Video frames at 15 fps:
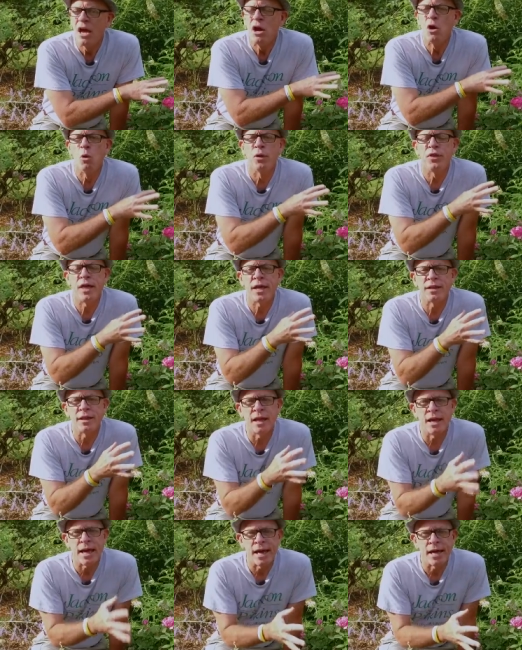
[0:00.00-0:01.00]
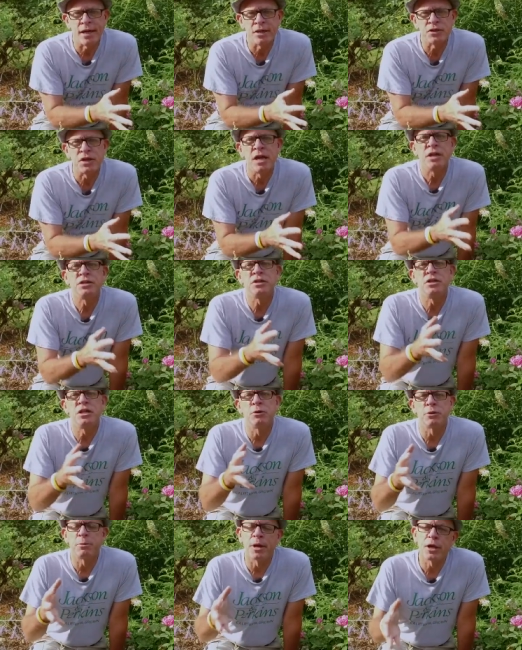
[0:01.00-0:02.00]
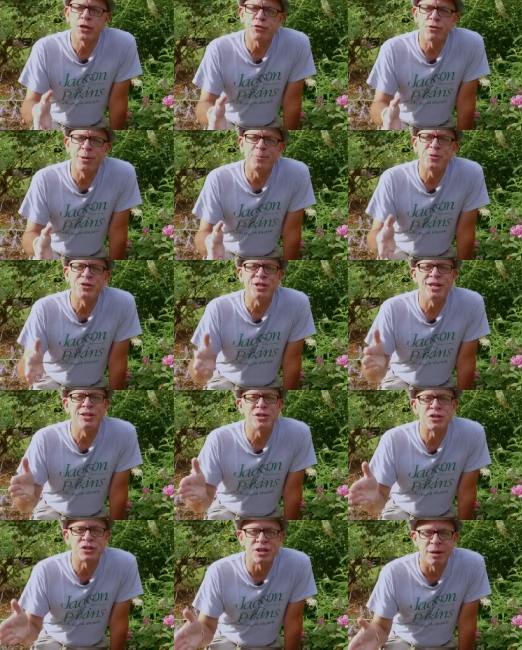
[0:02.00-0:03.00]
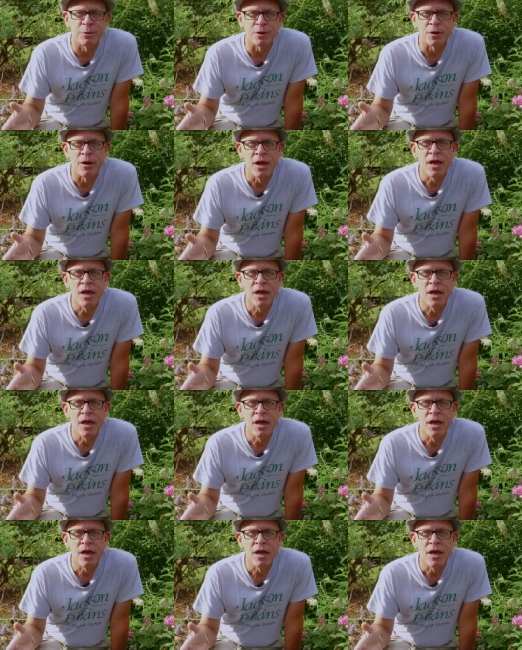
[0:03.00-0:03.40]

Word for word: who would then lay eggs to deal with my thrips in the summer.